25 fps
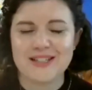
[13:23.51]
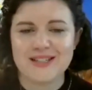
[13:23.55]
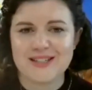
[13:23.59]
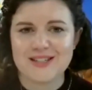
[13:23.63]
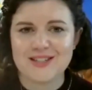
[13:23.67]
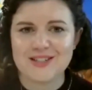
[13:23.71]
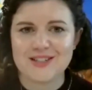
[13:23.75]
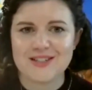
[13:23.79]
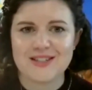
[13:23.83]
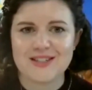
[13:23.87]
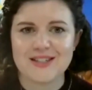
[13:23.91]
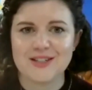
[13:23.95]

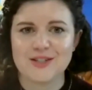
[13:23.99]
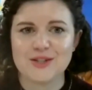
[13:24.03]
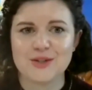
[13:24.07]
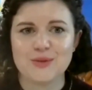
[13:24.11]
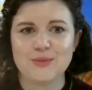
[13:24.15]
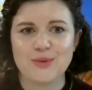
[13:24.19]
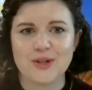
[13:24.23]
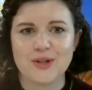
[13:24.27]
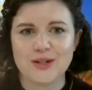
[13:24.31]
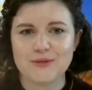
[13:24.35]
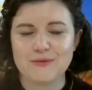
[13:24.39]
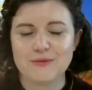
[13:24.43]
It's just such
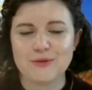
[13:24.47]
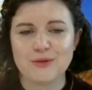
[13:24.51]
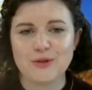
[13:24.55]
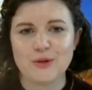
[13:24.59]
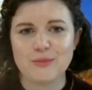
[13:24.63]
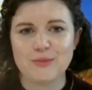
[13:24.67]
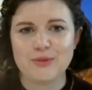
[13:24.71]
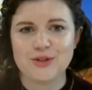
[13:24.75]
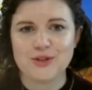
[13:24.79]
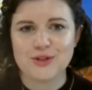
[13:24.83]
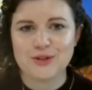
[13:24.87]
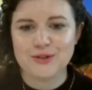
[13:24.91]
a wonderful
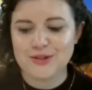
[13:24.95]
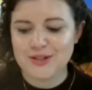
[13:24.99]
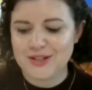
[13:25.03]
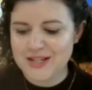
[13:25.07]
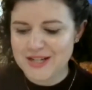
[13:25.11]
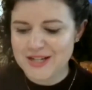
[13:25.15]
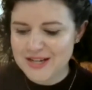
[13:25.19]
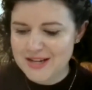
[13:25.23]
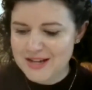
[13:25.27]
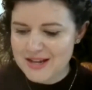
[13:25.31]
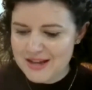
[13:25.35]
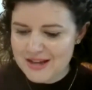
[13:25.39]

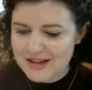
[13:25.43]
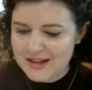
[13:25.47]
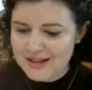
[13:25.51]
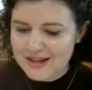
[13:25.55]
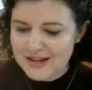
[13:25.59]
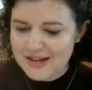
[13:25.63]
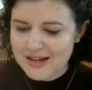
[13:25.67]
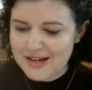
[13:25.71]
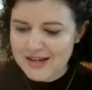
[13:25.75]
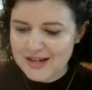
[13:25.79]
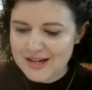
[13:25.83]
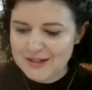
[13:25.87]
opportunity
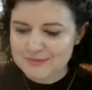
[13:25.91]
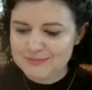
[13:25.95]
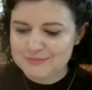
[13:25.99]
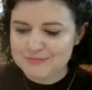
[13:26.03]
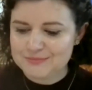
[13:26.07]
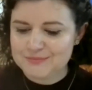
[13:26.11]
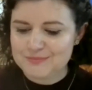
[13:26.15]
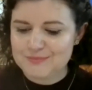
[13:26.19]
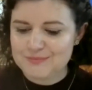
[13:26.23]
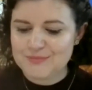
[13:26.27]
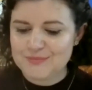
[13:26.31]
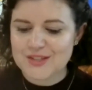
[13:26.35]

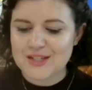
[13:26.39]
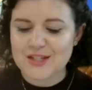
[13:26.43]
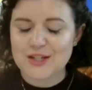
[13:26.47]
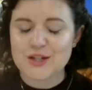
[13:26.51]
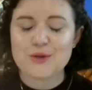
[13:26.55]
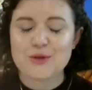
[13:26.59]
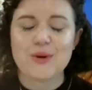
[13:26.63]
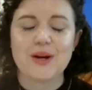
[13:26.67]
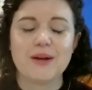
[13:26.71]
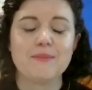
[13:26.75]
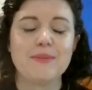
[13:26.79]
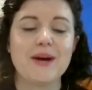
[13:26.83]

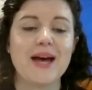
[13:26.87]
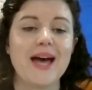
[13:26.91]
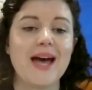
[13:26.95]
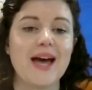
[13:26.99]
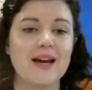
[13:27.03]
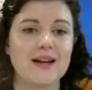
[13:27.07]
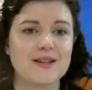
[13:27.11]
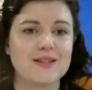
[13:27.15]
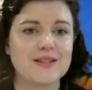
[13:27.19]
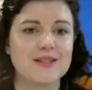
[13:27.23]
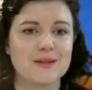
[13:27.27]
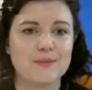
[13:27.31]
to
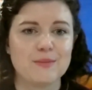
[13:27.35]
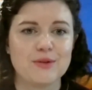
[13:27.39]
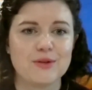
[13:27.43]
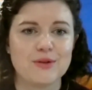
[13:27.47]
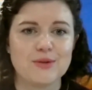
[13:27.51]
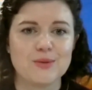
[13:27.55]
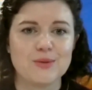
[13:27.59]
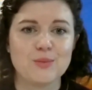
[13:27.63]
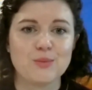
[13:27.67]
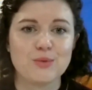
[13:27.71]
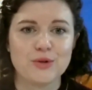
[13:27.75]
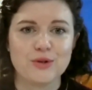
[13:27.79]
unpack some of
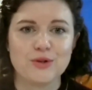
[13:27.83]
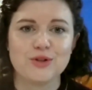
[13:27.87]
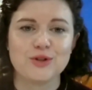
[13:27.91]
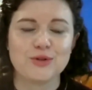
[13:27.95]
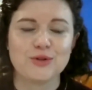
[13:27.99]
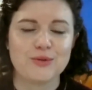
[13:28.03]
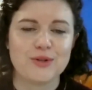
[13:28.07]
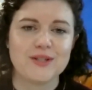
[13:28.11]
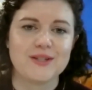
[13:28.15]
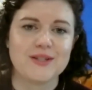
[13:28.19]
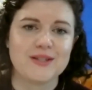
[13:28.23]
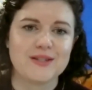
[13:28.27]
those word
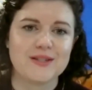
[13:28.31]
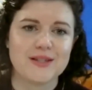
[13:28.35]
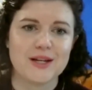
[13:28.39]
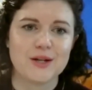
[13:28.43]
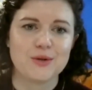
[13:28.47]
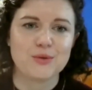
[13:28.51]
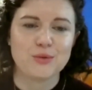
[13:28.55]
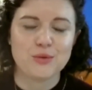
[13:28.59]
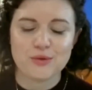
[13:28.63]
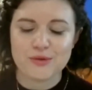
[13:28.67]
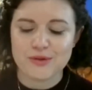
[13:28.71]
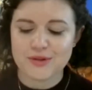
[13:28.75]
choices
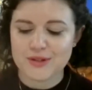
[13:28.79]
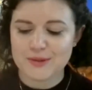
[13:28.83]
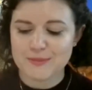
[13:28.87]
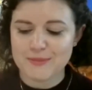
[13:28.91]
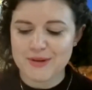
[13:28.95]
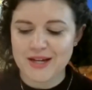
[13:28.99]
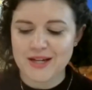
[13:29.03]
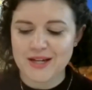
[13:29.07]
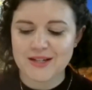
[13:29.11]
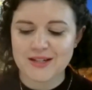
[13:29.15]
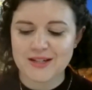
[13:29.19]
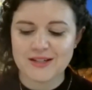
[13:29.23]
that authors
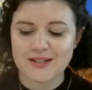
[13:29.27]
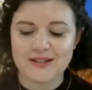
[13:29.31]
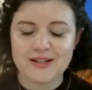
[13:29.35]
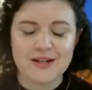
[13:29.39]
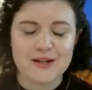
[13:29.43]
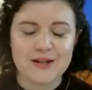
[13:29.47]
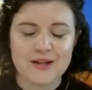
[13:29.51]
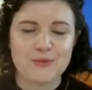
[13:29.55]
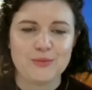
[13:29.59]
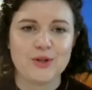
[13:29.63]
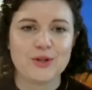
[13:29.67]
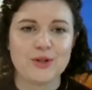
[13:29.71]
make. And
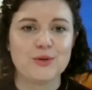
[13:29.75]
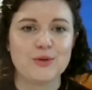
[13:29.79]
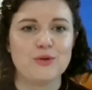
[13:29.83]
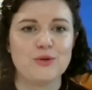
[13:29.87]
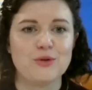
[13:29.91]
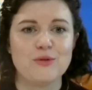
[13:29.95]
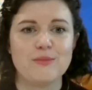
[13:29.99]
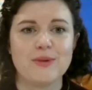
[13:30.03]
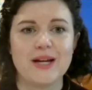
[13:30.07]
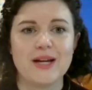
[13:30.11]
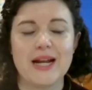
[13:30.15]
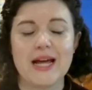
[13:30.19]
we
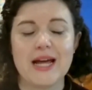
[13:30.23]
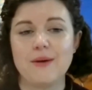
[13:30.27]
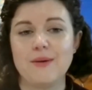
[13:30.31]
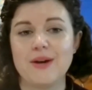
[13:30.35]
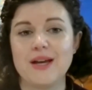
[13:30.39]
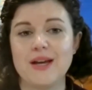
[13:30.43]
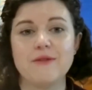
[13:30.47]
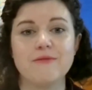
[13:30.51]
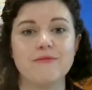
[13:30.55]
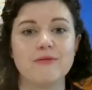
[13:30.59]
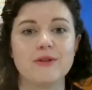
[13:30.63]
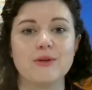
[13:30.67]
talk about
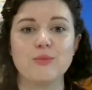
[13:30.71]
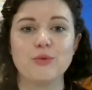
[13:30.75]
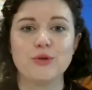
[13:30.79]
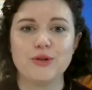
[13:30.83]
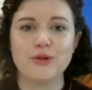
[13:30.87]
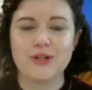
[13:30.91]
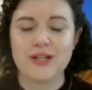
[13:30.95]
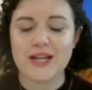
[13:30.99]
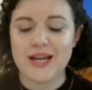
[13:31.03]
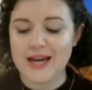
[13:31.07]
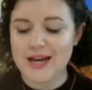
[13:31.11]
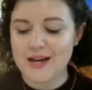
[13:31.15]
how every
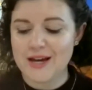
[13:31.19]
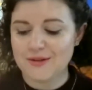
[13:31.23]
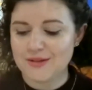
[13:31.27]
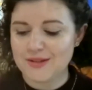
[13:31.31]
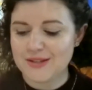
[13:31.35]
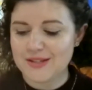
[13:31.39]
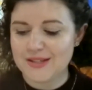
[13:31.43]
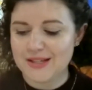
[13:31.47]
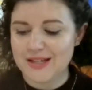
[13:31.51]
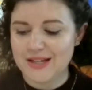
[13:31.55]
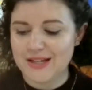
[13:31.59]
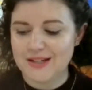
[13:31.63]
word
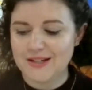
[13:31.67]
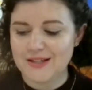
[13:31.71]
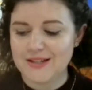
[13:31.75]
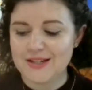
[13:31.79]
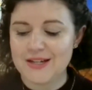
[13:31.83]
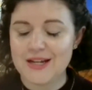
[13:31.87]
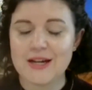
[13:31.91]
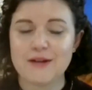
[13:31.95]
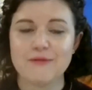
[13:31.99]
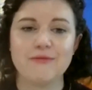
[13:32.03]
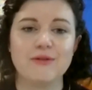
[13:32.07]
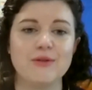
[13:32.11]
counts and
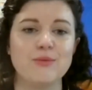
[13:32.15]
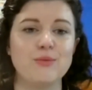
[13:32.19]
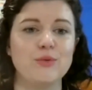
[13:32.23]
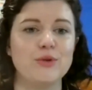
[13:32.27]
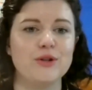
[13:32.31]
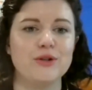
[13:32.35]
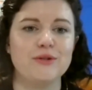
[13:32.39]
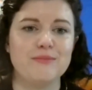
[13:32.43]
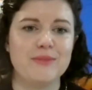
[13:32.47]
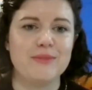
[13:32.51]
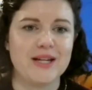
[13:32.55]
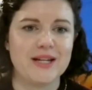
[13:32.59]
every
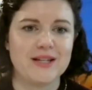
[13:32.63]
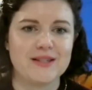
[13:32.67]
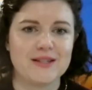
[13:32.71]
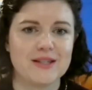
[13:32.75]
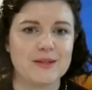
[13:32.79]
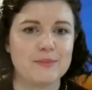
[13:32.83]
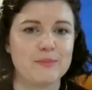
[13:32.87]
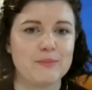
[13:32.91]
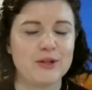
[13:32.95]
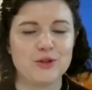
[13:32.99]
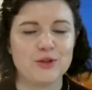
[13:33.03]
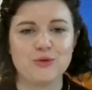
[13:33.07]
word makes a
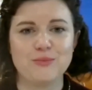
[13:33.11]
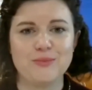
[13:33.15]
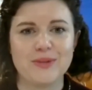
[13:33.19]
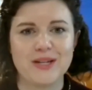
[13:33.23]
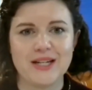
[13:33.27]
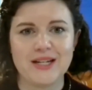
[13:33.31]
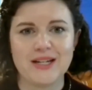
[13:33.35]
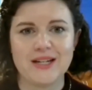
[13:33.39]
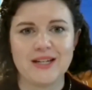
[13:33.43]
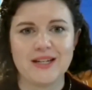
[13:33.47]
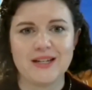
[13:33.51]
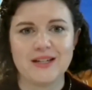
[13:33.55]
special
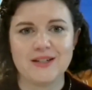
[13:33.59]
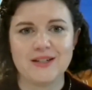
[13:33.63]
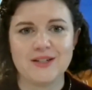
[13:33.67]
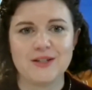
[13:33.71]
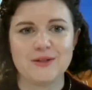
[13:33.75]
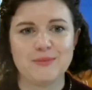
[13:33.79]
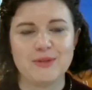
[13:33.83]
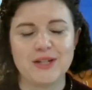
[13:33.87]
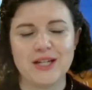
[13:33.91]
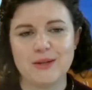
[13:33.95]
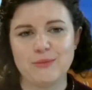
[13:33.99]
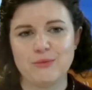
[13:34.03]
meaning, and
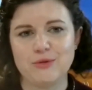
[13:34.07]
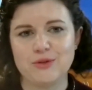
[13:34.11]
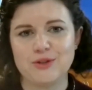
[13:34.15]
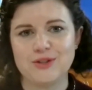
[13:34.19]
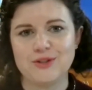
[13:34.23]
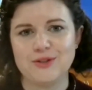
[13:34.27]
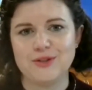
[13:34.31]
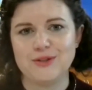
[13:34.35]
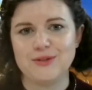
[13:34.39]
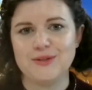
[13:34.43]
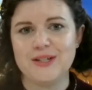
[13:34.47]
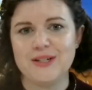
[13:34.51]
to be able
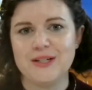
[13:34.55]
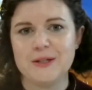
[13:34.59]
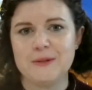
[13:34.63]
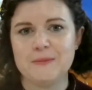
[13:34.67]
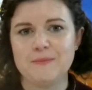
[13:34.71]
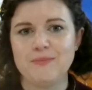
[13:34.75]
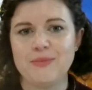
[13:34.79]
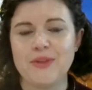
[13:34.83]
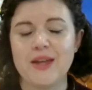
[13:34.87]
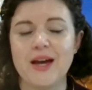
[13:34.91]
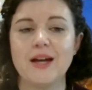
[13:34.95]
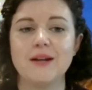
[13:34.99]
to
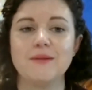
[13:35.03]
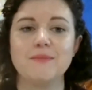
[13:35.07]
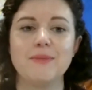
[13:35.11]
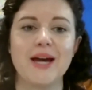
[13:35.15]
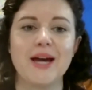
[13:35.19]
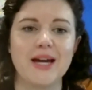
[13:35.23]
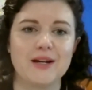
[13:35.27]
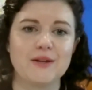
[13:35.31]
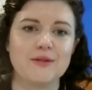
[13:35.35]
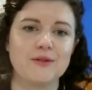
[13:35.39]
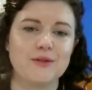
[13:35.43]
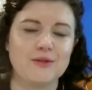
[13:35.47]

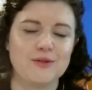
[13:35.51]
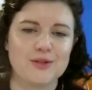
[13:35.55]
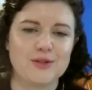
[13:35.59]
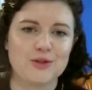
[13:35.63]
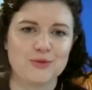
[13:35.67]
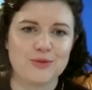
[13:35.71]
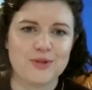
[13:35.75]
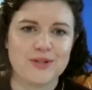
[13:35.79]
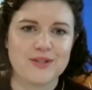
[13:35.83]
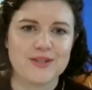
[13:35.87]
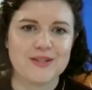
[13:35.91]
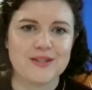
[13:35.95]
unpack those
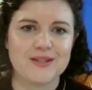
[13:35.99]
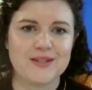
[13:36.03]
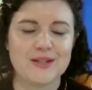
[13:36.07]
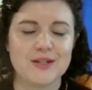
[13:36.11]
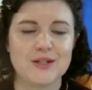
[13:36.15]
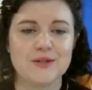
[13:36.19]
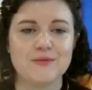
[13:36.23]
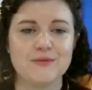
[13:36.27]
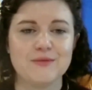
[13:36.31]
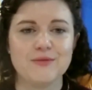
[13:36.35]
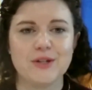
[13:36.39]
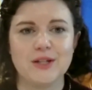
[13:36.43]
choices
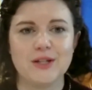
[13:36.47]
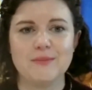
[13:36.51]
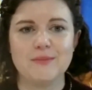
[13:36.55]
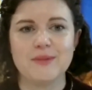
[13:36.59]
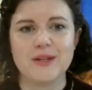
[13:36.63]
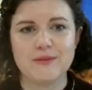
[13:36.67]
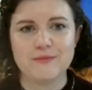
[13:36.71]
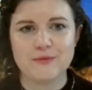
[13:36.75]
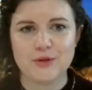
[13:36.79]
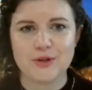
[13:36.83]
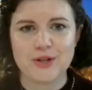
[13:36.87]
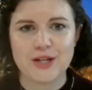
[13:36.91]
and develop
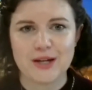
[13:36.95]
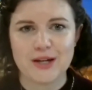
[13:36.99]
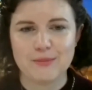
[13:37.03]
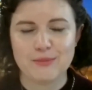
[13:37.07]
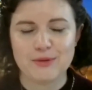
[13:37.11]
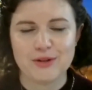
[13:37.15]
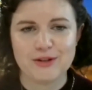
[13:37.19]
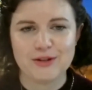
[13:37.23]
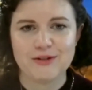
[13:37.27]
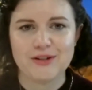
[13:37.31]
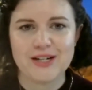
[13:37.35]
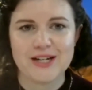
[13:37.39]
that
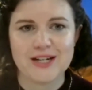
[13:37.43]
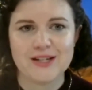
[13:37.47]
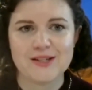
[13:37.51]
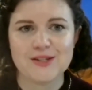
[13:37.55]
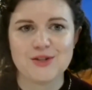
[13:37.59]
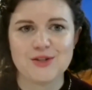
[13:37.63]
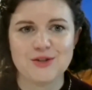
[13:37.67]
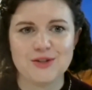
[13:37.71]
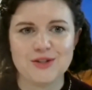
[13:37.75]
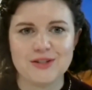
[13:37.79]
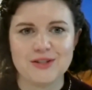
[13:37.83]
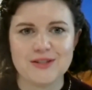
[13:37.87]
vocabulary in our
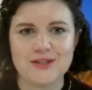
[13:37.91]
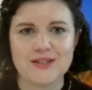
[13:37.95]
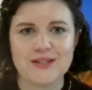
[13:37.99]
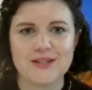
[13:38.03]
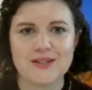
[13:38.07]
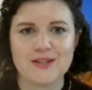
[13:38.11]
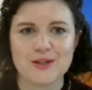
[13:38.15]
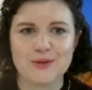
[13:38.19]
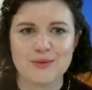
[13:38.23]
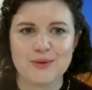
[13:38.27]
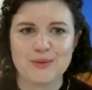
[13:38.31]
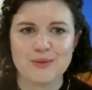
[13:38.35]
students
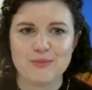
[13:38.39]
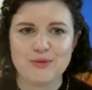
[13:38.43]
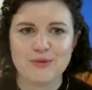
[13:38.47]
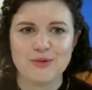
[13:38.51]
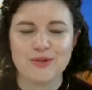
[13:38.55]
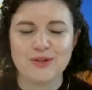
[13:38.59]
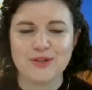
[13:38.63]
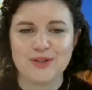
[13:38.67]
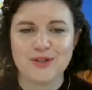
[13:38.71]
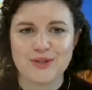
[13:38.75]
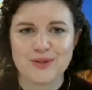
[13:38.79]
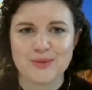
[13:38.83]
is so
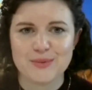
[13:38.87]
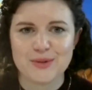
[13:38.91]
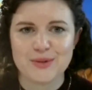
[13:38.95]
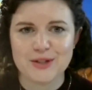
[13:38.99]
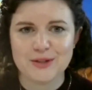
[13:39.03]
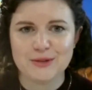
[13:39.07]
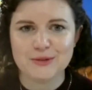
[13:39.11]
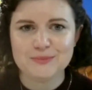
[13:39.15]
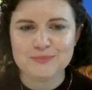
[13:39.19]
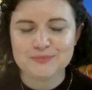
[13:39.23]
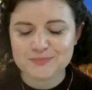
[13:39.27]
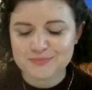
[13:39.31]
important as
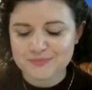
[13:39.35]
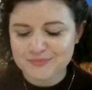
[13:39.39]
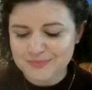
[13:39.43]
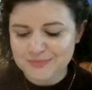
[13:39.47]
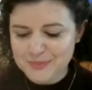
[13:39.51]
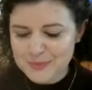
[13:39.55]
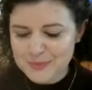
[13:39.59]
well.